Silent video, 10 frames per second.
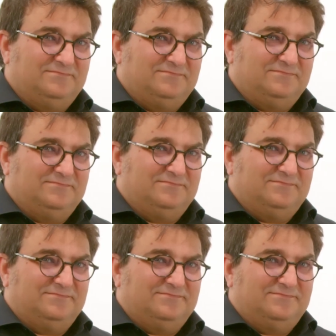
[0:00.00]

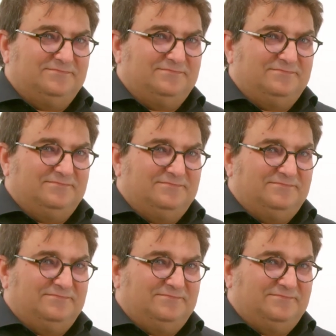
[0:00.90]

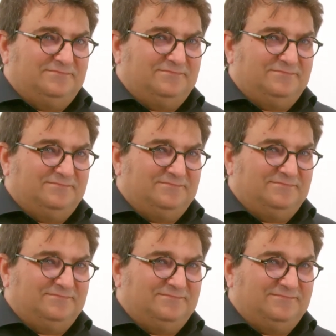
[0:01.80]

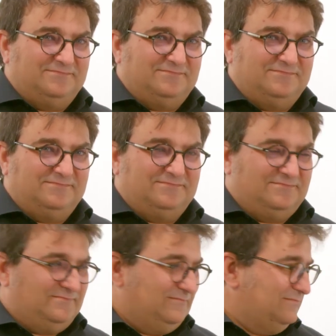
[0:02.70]

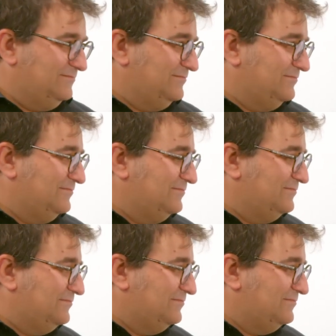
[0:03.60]

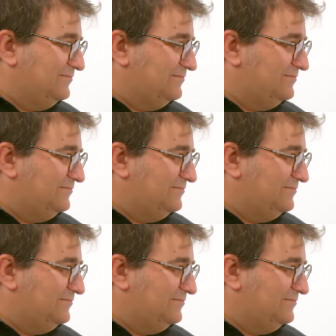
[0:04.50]
This person isn't speaking.